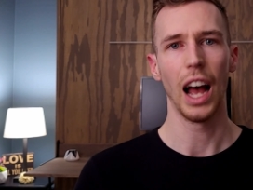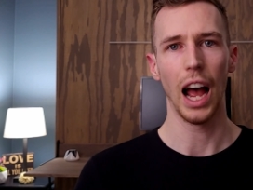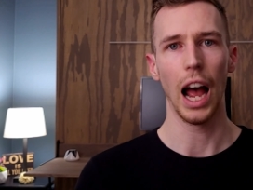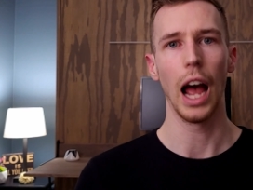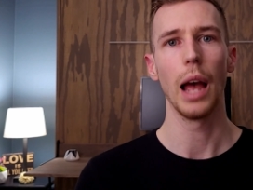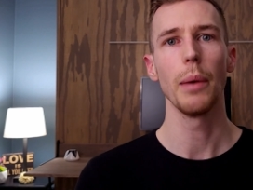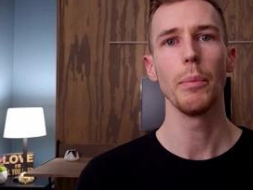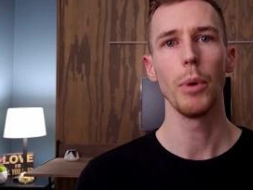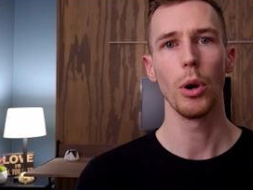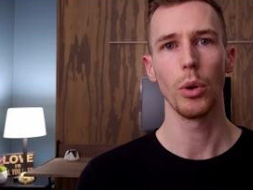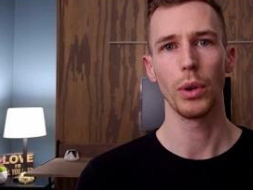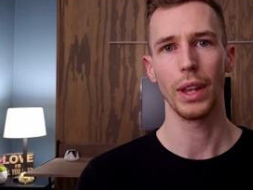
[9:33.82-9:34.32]

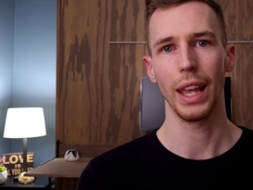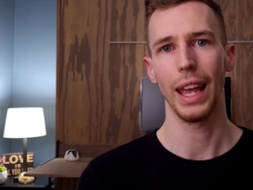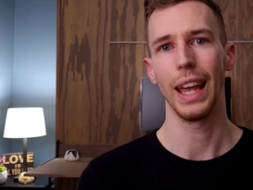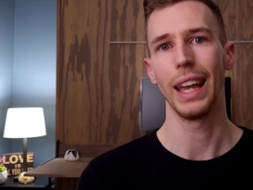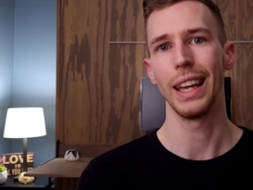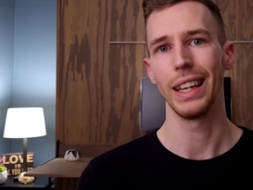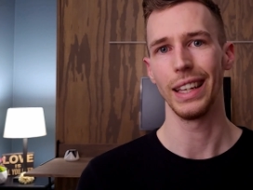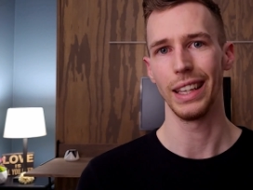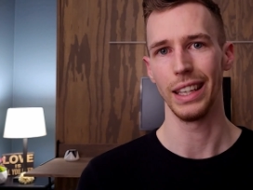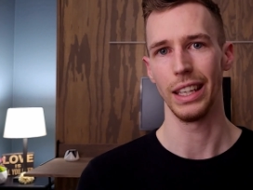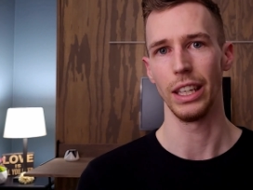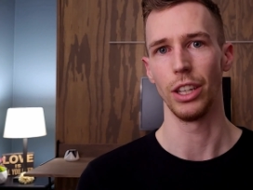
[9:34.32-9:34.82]
I'm
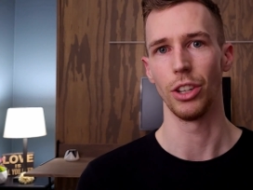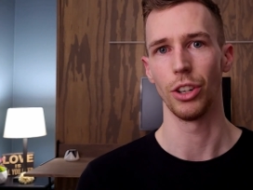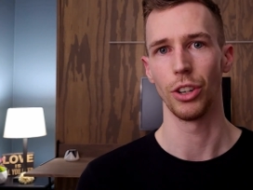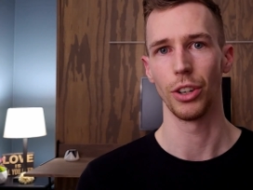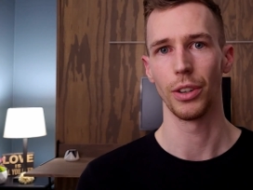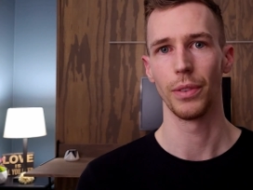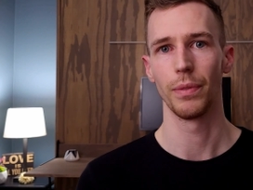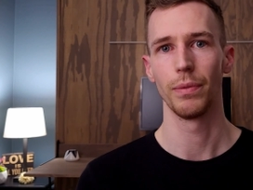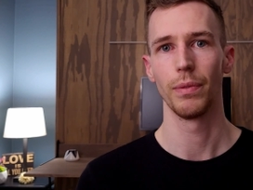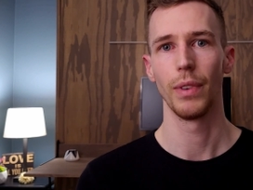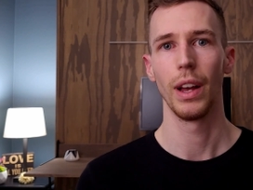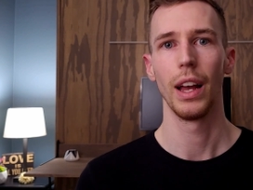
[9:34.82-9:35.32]
okay
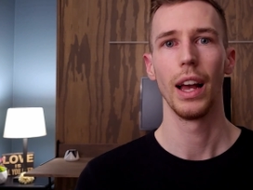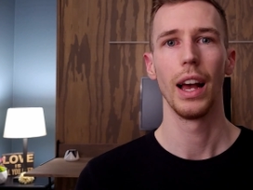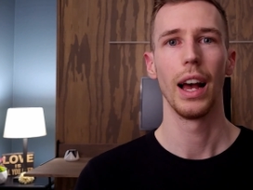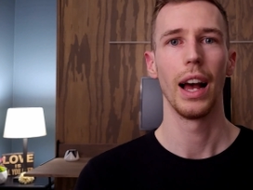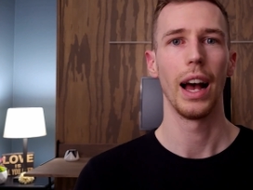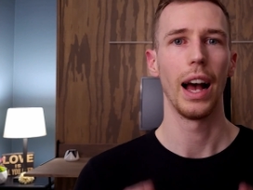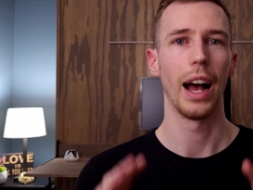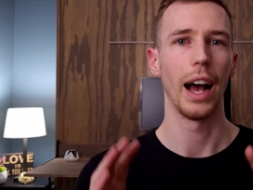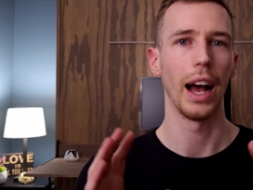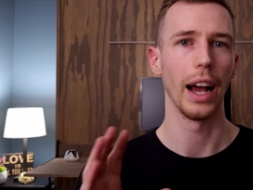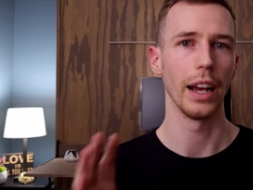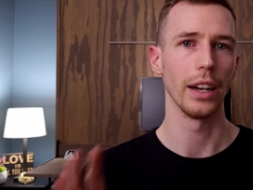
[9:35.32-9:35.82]
here.
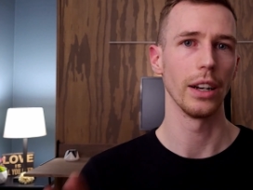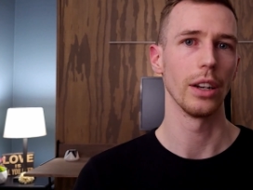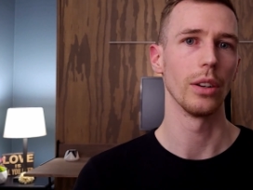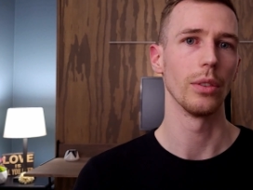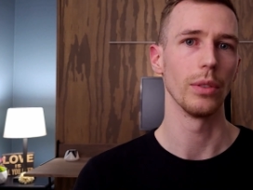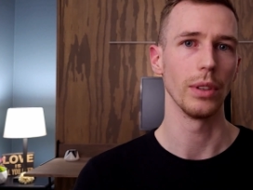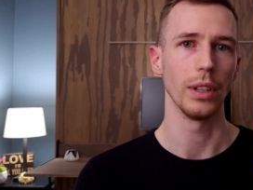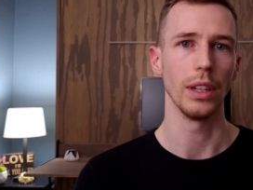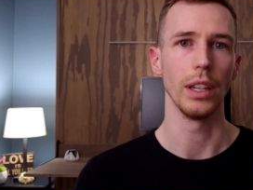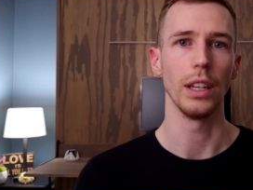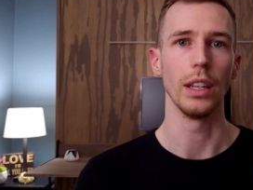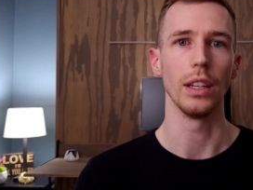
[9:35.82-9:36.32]
I
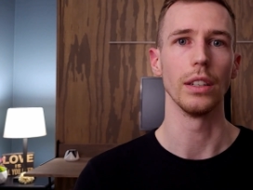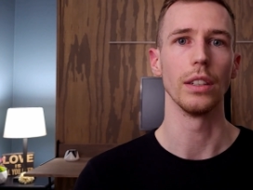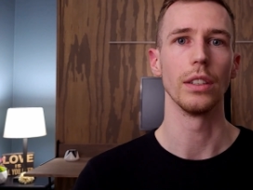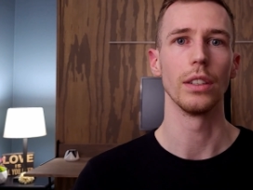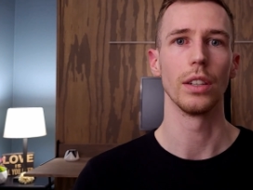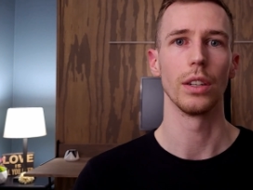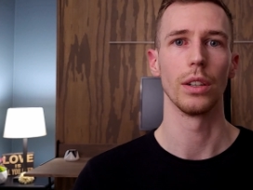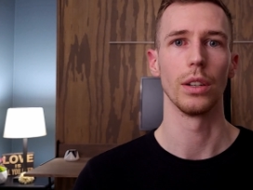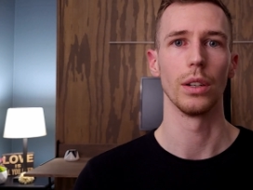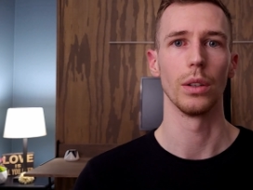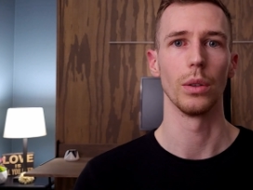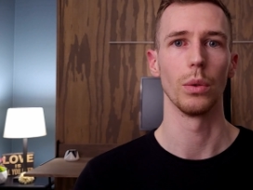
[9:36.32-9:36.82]
don't need
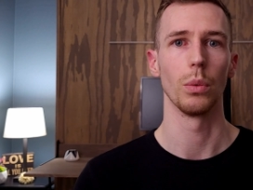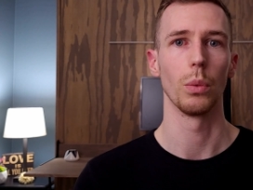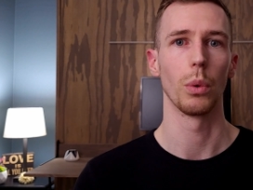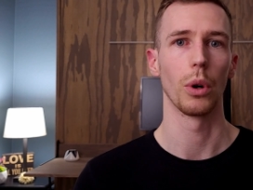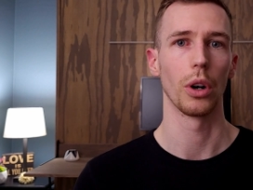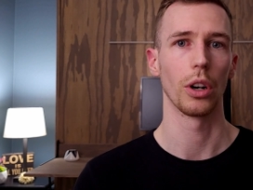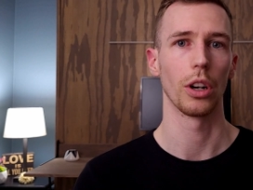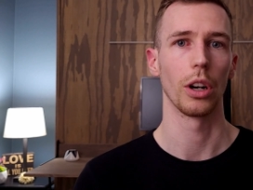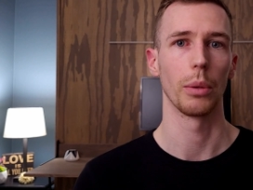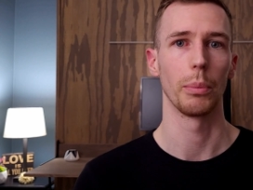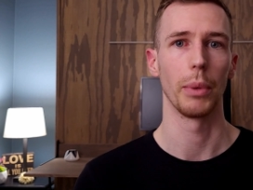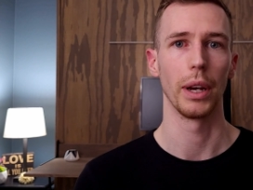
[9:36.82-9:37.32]
to
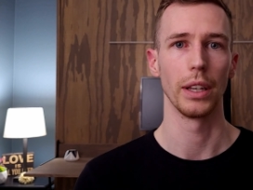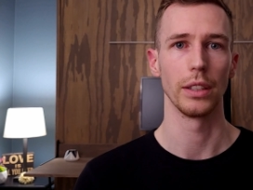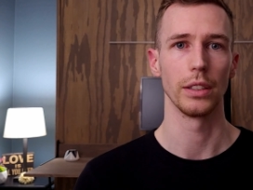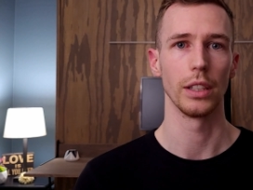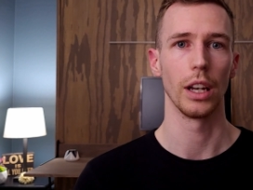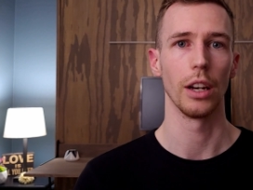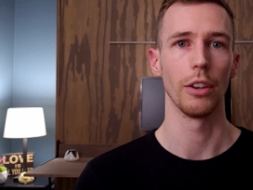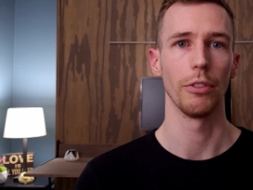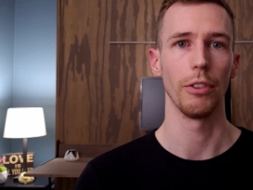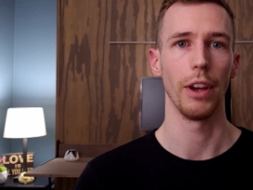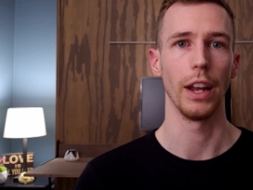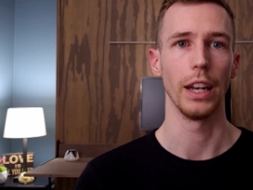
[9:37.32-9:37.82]
work on
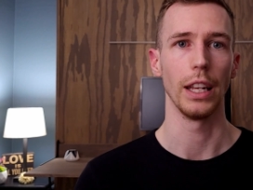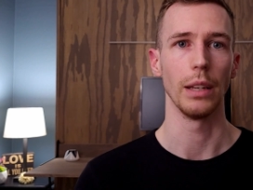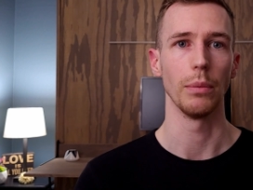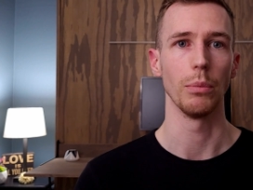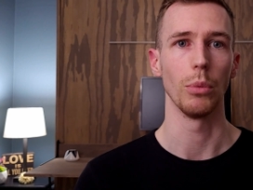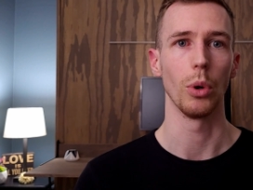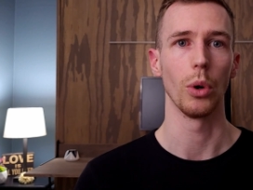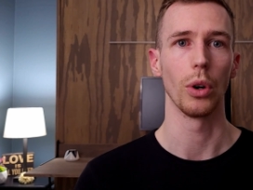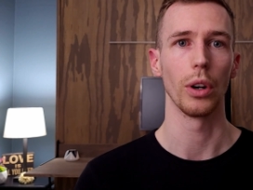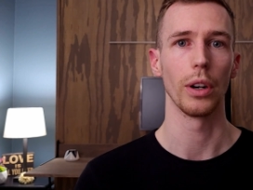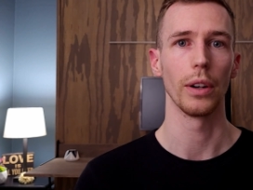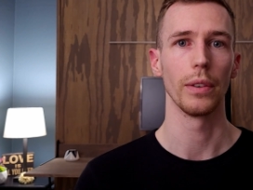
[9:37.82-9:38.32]
myself
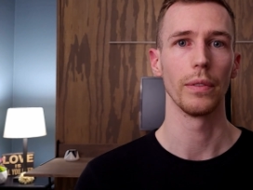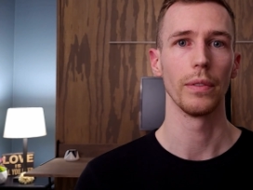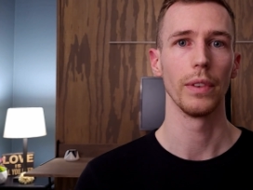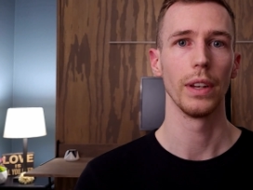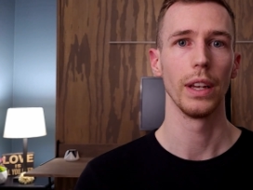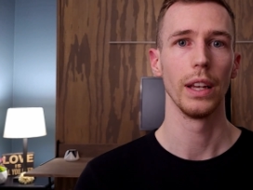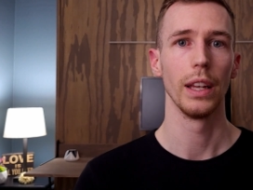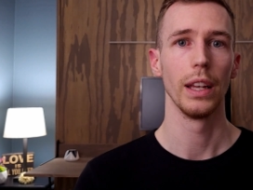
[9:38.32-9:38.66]
anymore.